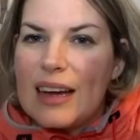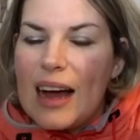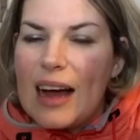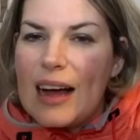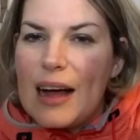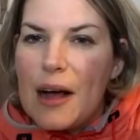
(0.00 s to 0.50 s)

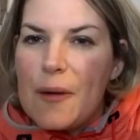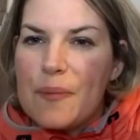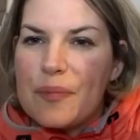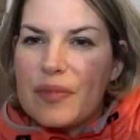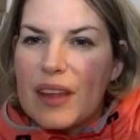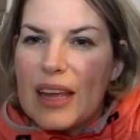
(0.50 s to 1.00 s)

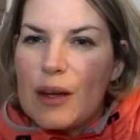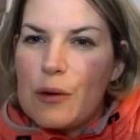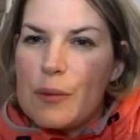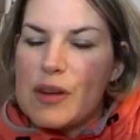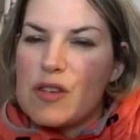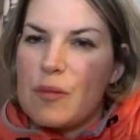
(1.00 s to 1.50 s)
It
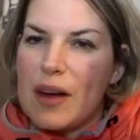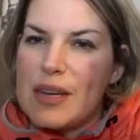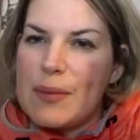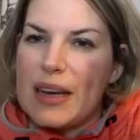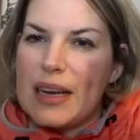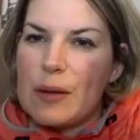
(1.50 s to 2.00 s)
almost reminded
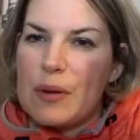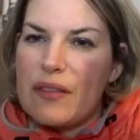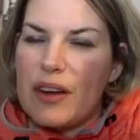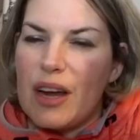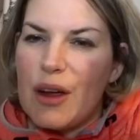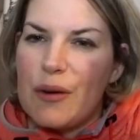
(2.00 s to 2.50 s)
me a little bit of a
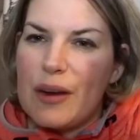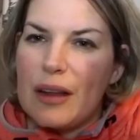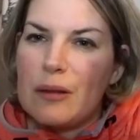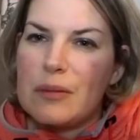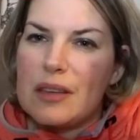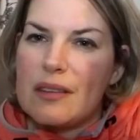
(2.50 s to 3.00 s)
Lone
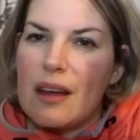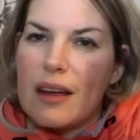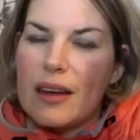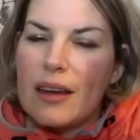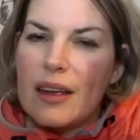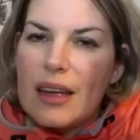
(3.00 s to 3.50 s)
Elm
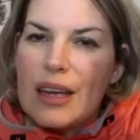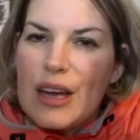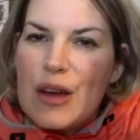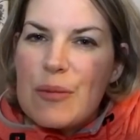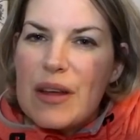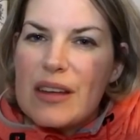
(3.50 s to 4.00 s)
design,
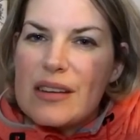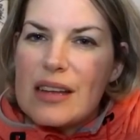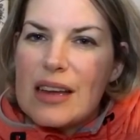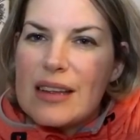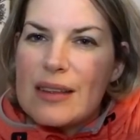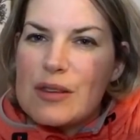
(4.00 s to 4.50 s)
but
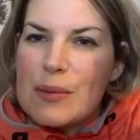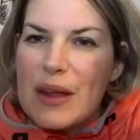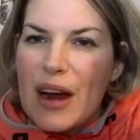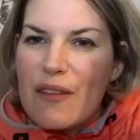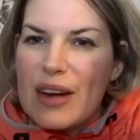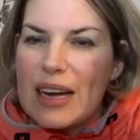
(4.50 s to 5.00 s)
there was something
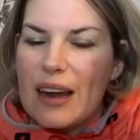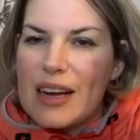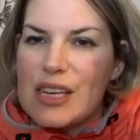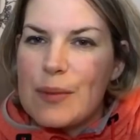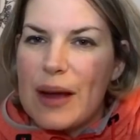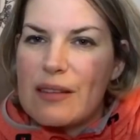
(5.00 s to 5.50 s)
I really
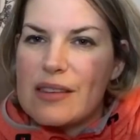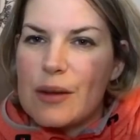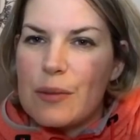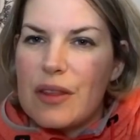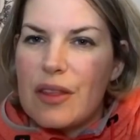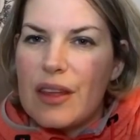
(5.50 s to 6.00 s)
liked about it,
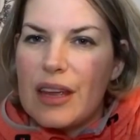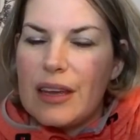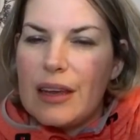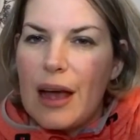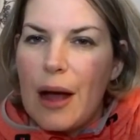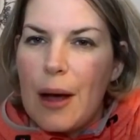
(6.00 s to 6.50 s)
with
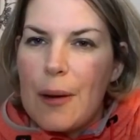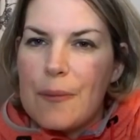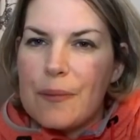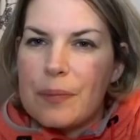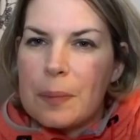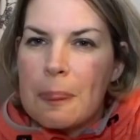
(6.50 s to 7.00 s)
the
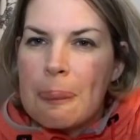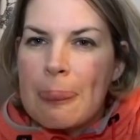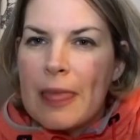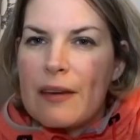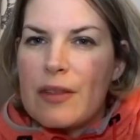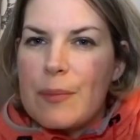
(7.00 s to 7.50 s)

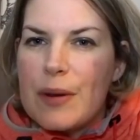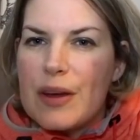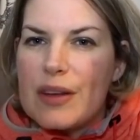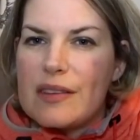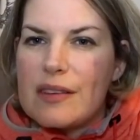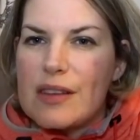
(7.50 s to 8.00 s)

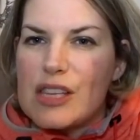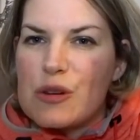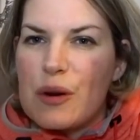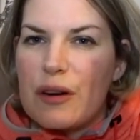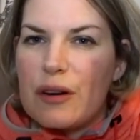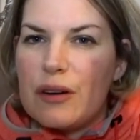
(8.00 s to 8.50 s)
birds and the
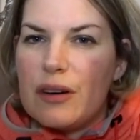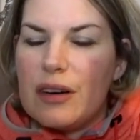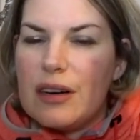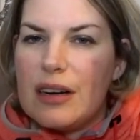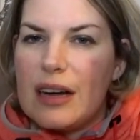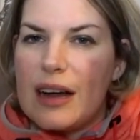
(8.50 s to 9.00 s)
squirrel
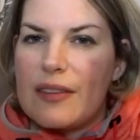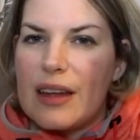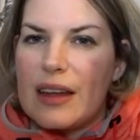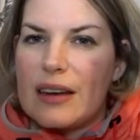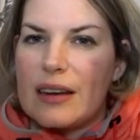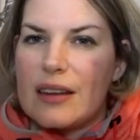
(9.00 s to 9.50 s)
and
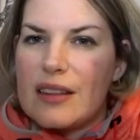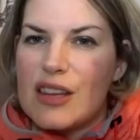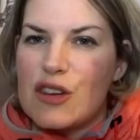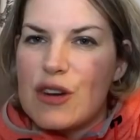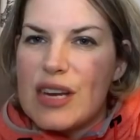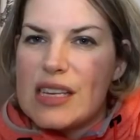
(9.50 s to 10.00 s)
then the
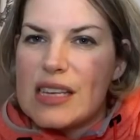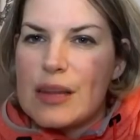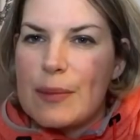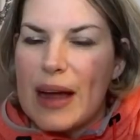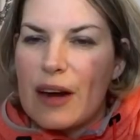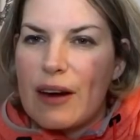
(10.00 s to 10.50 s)
trees in the
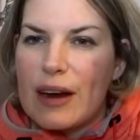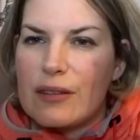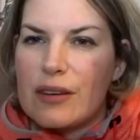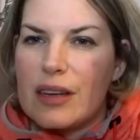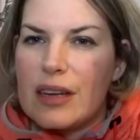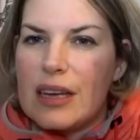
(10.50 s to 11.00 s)

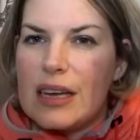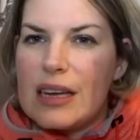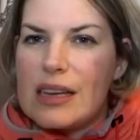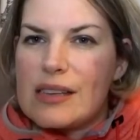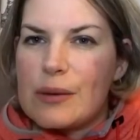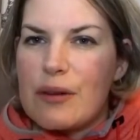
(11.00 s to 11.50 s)
background.
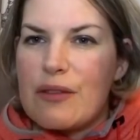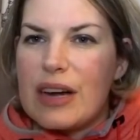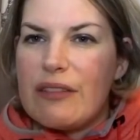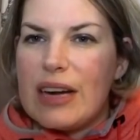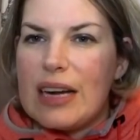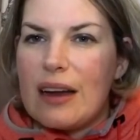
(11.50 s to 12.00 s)
So I really,
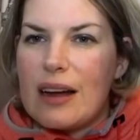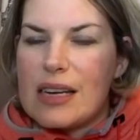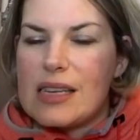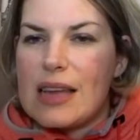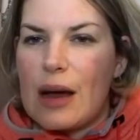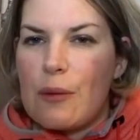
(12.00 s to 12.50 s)
really
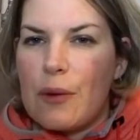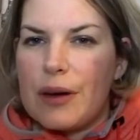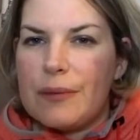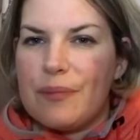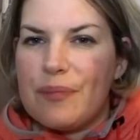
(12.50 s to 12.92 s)
liked that one.